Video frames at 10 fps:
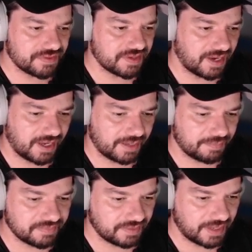
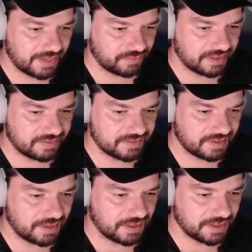times, as you can
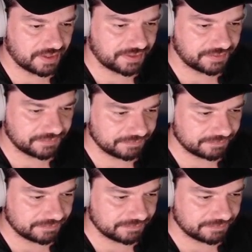see here.